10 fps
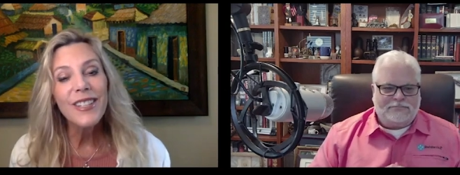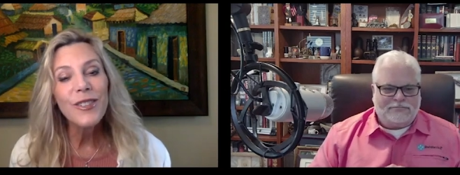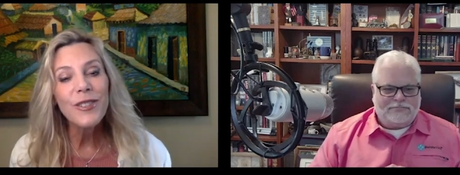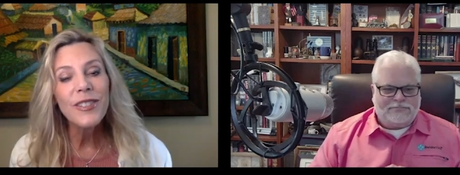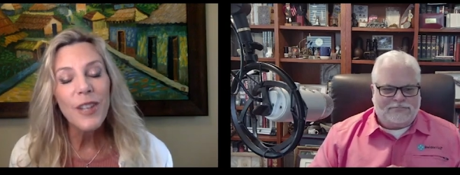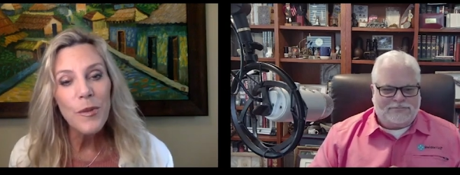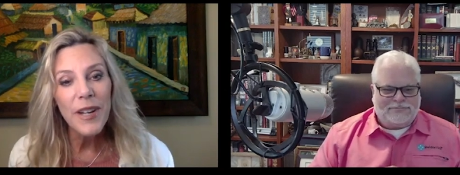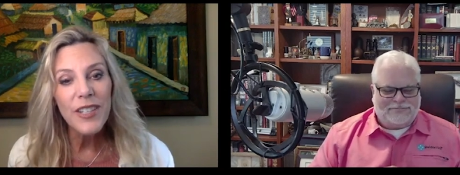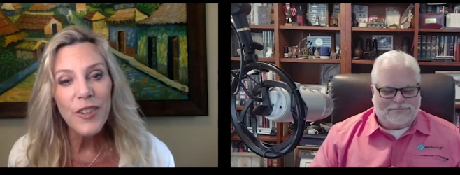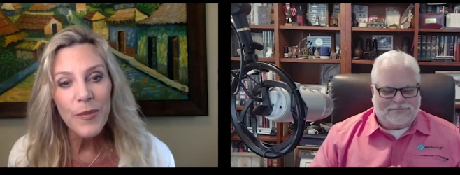Speaker 1: you so
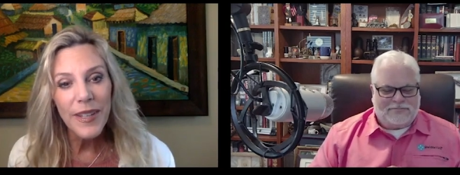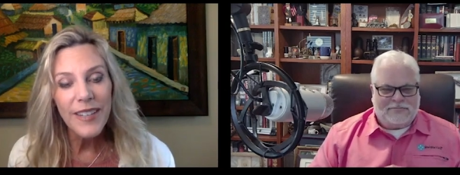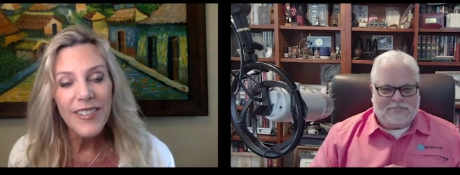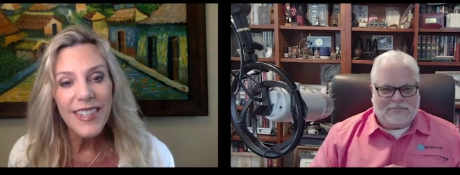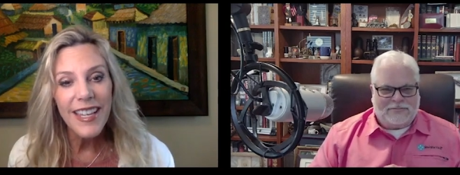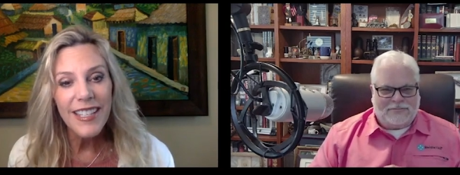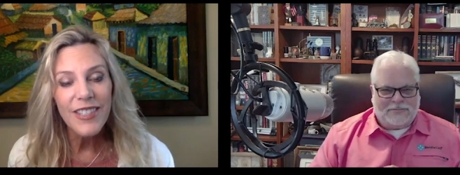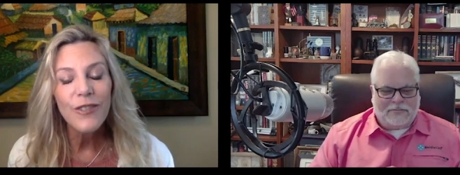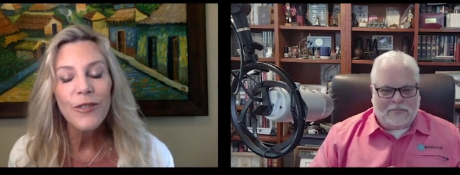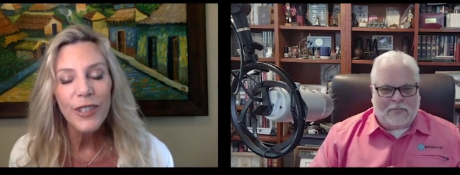much for being with us.
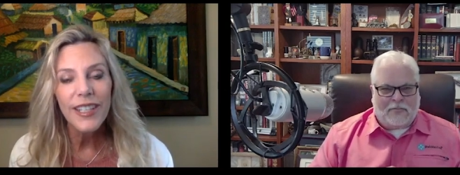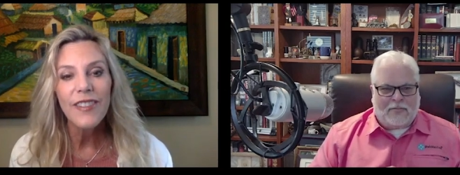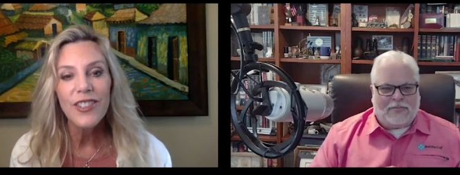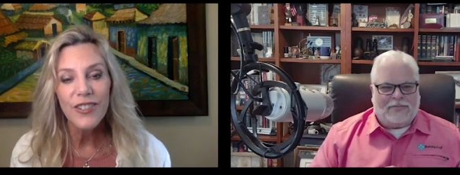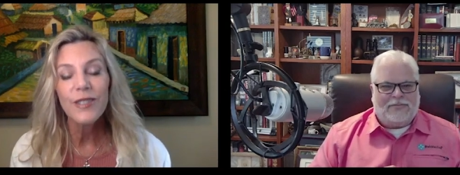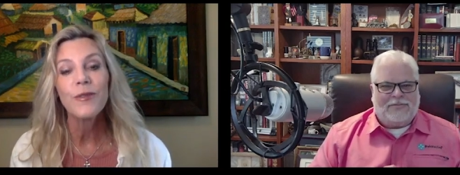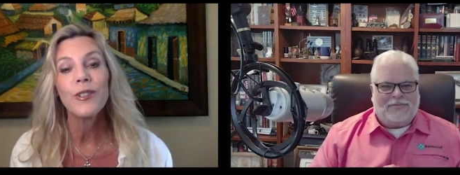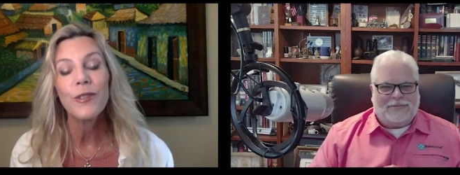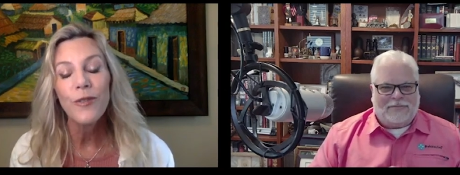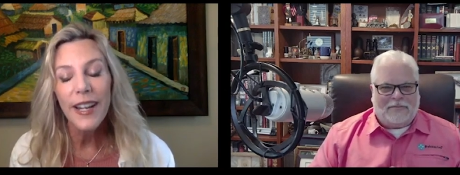You really have shared some
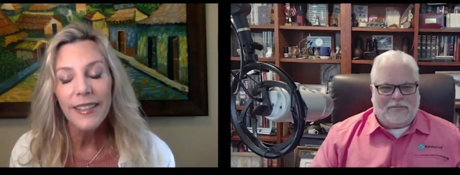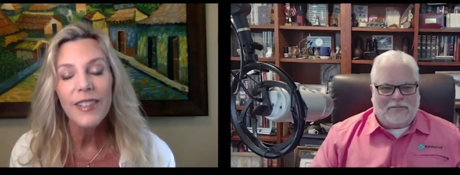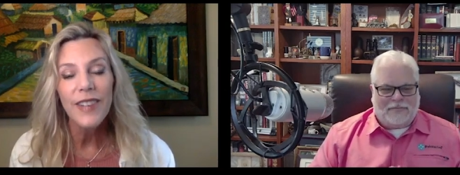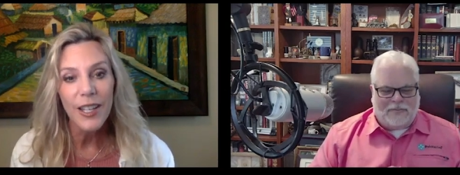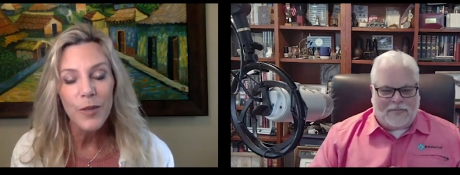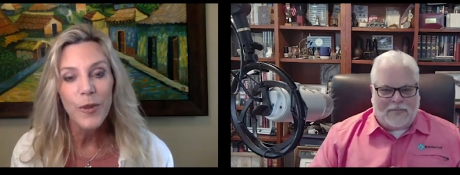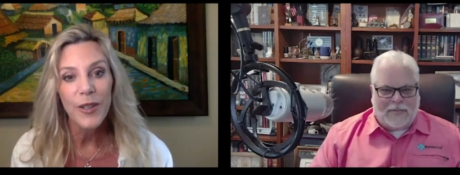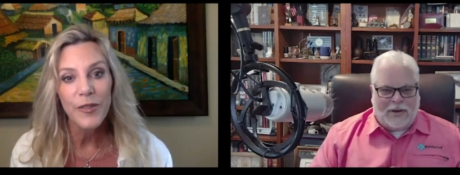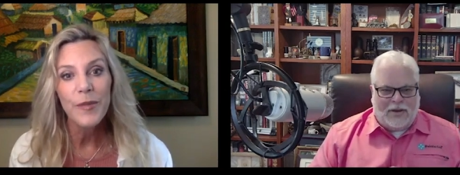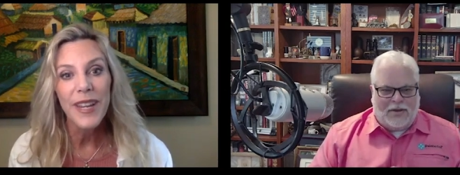greatly valuable
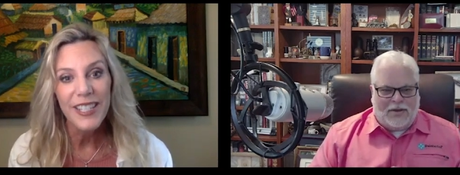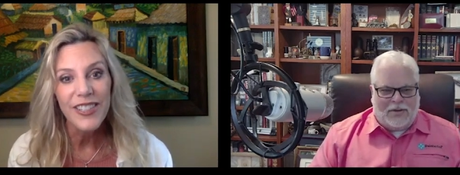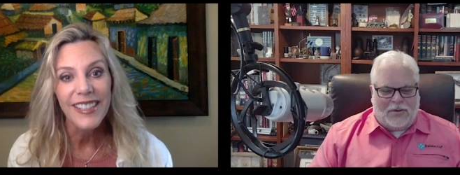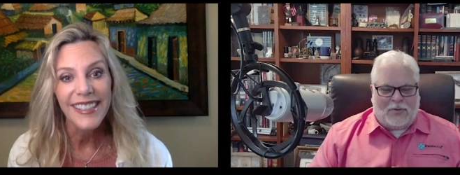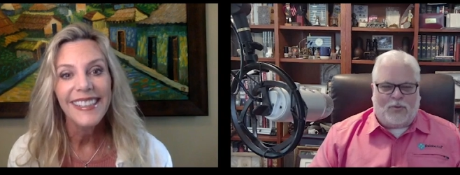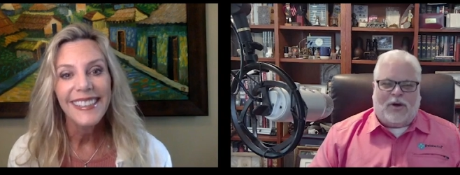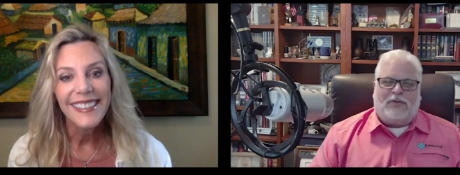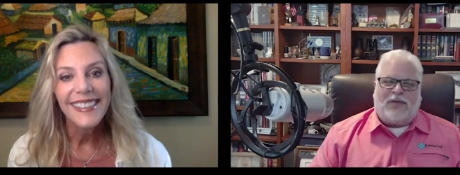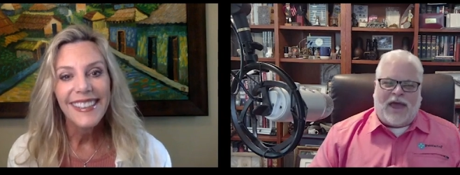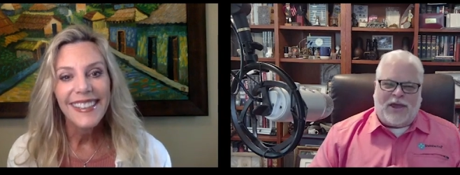information.
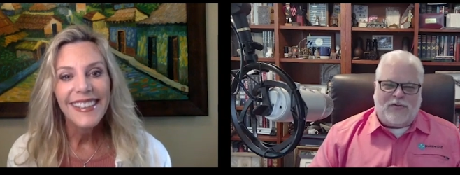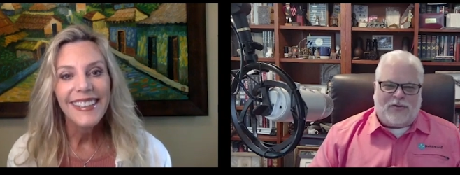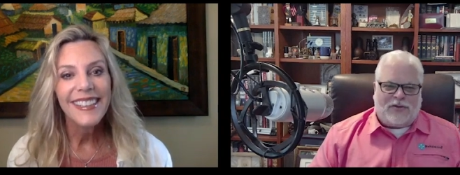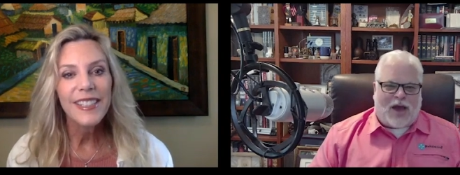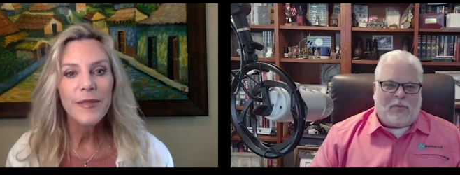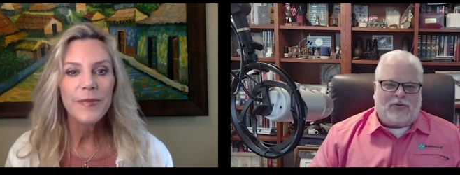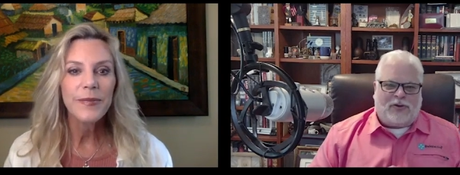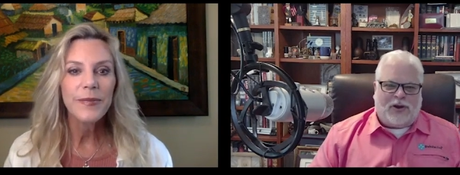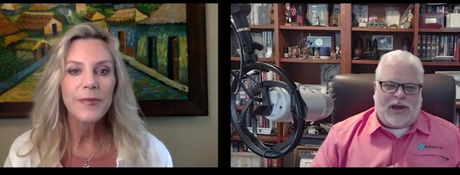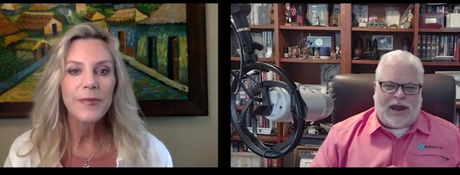
Speaker 2: Well, thank you for this
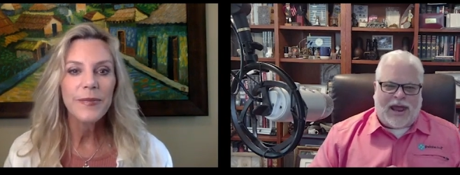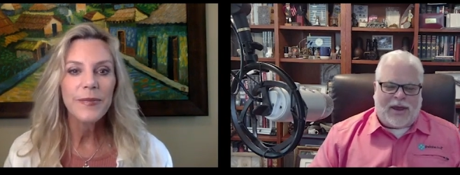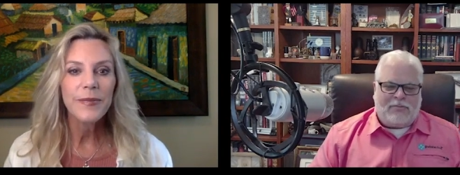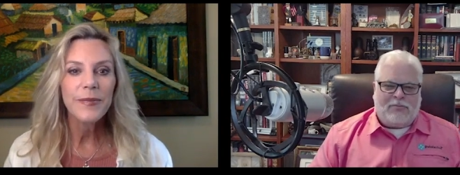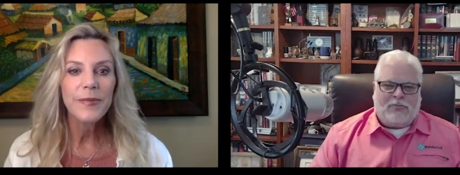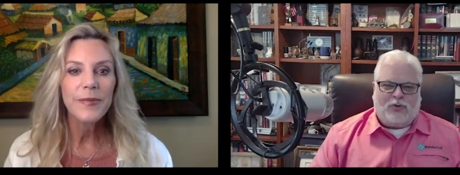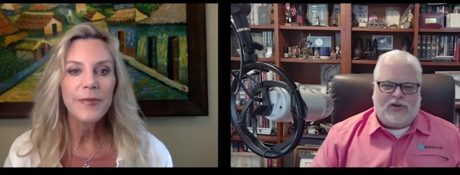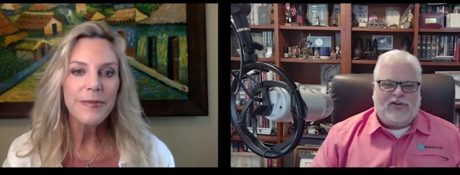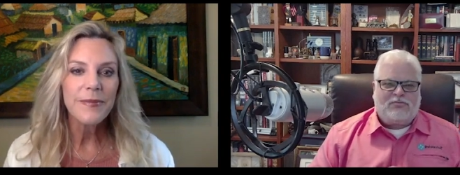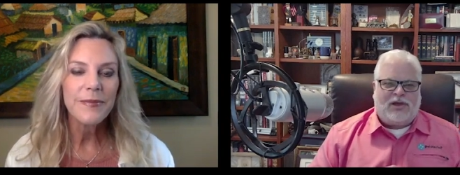opportunity and
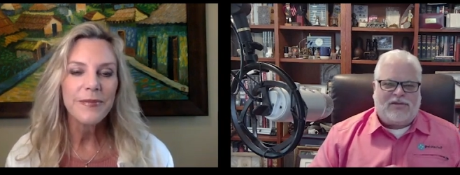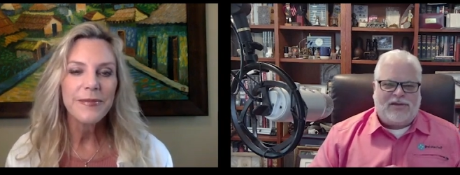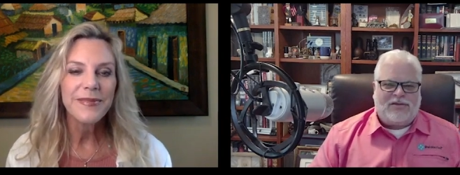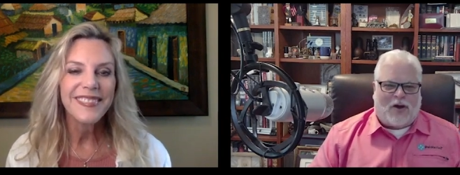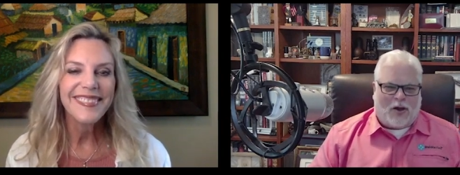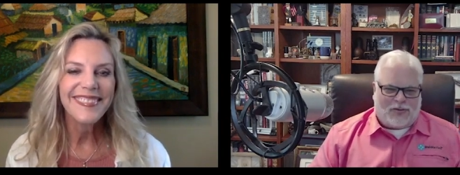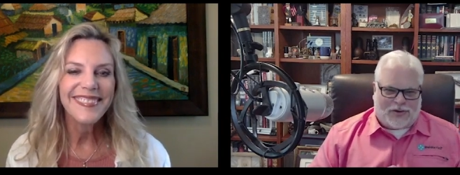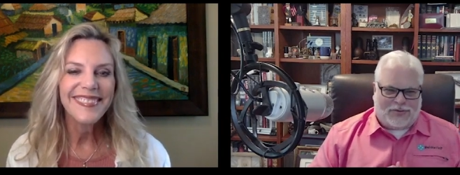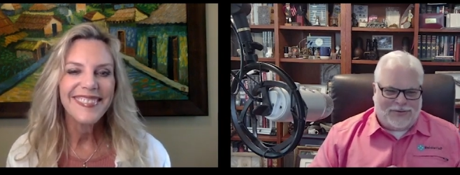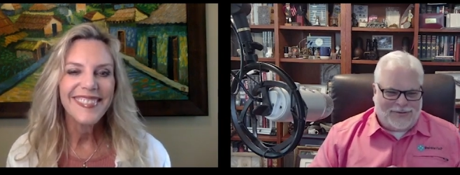richest blessings to all of
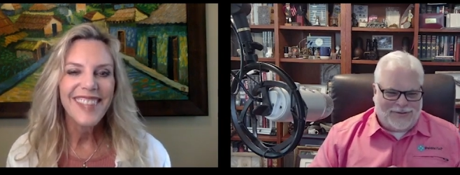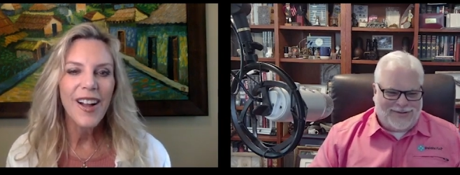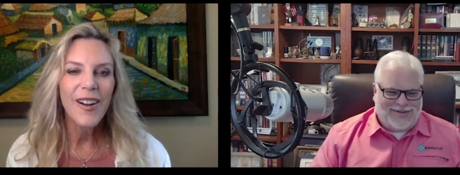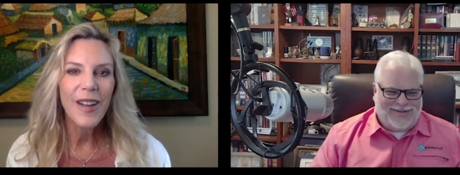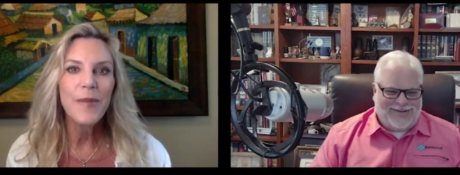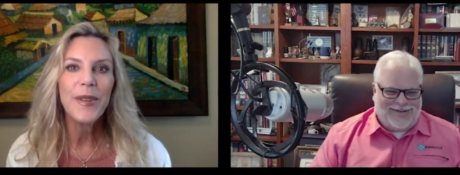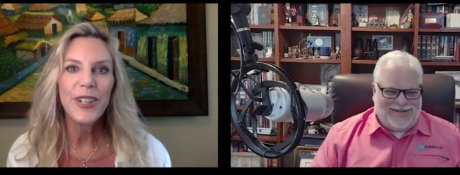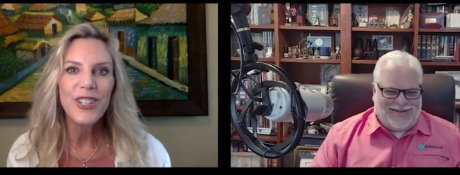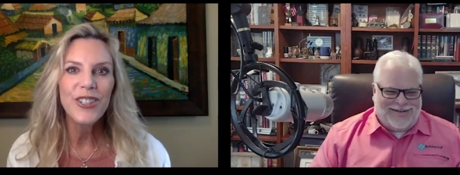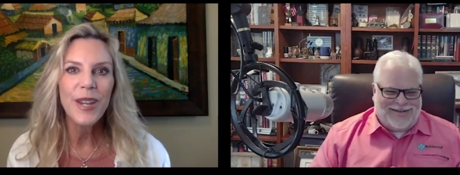you.
Speaker 1: Oh,
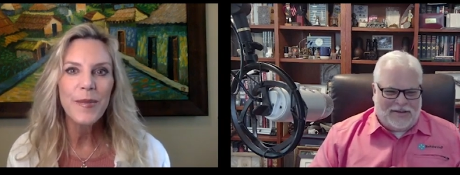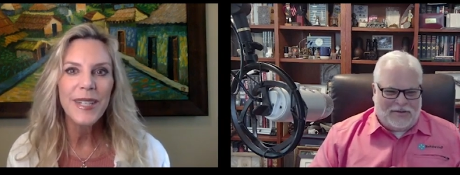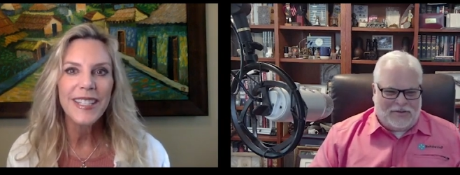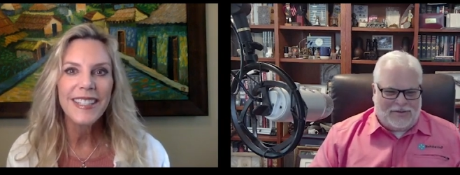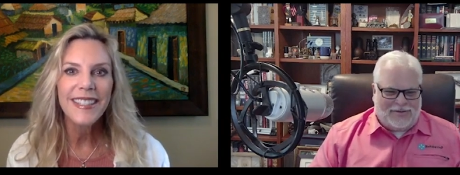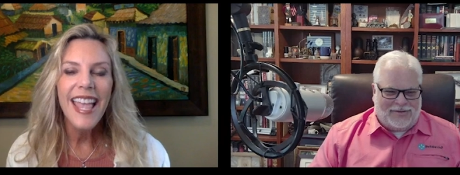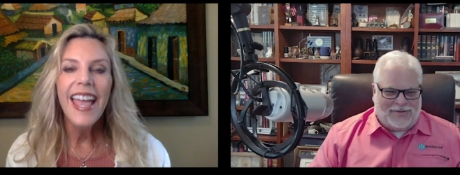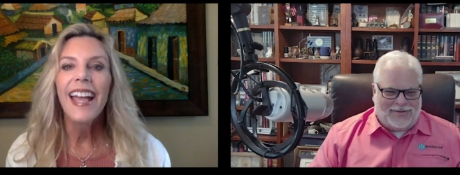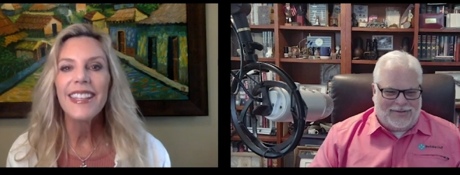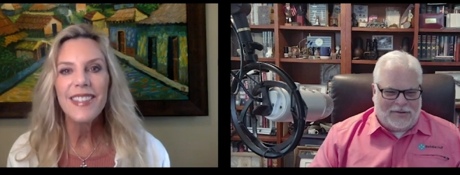and Marriage
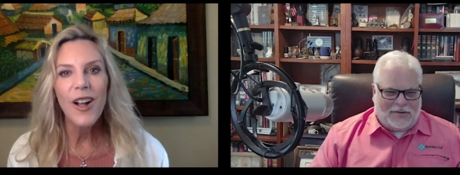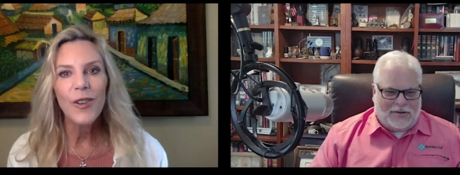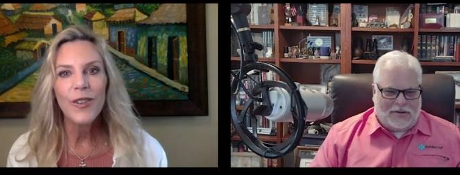Champions, as